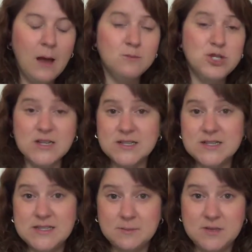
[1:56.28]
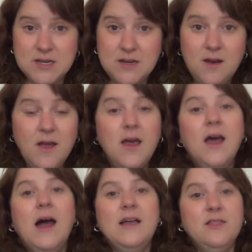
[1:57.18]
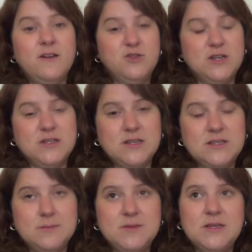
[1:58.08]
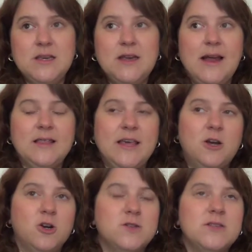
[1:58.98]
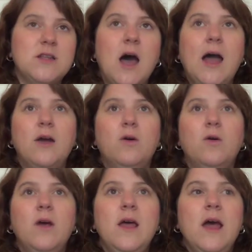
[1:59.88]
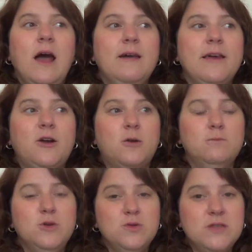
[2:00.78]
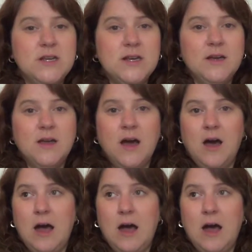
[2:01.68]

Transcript: Um, Jessica Simpson. I love Jessica Simpson. I like her style. I like her music.